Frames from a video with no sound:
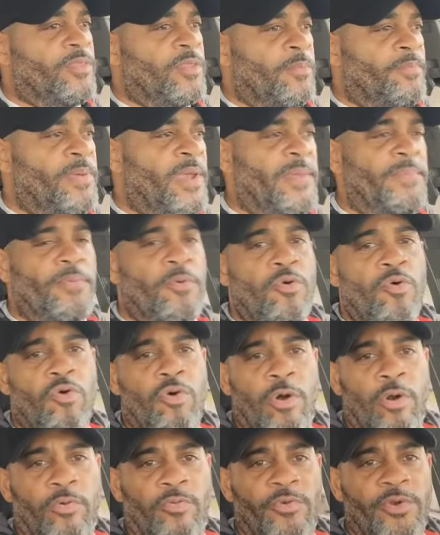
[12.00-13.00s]
the people
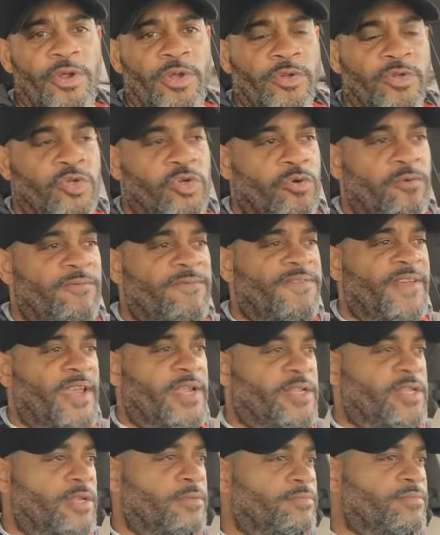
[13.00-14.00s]
who are real true
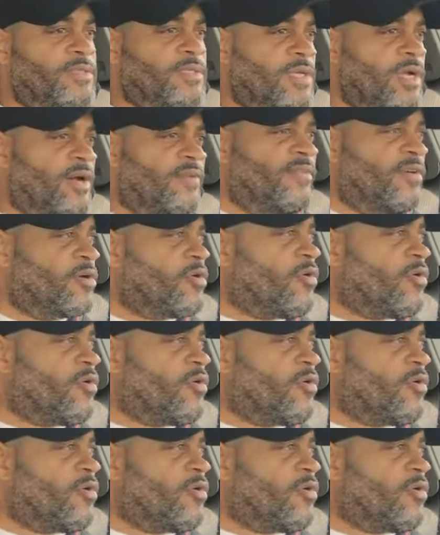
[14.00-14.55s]
victims of a